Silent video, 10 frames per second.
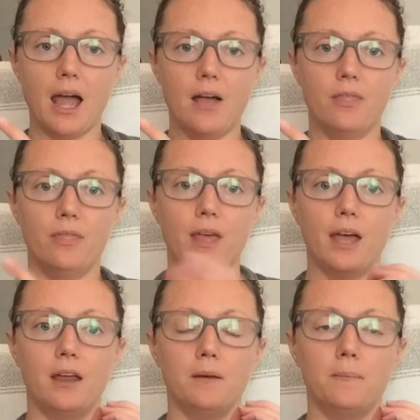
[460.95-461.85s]
and
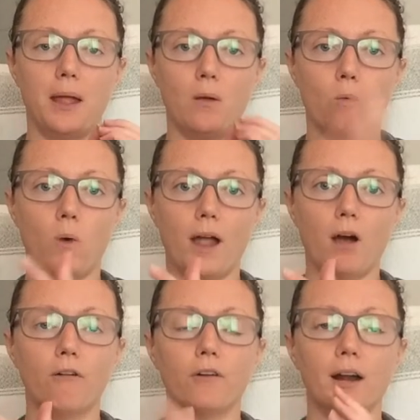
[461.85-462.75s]
then paint white
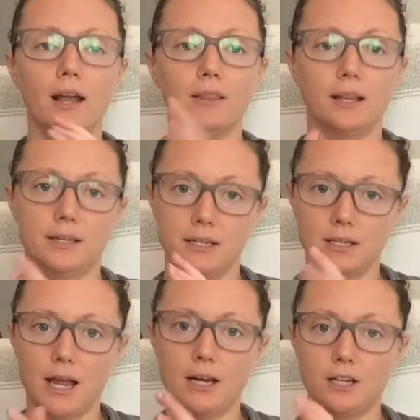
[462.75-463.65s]
over it, and then
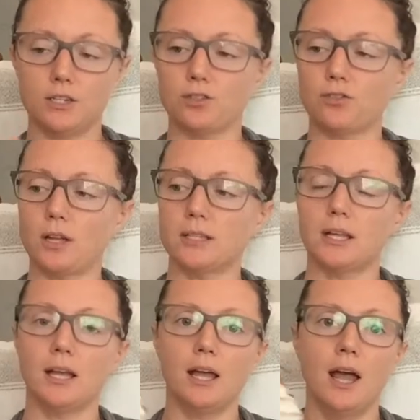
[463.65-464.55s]
kind of distress
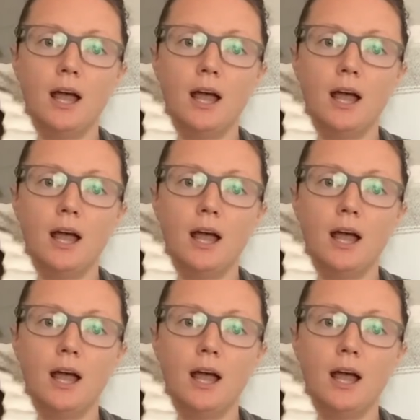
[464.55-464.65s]
it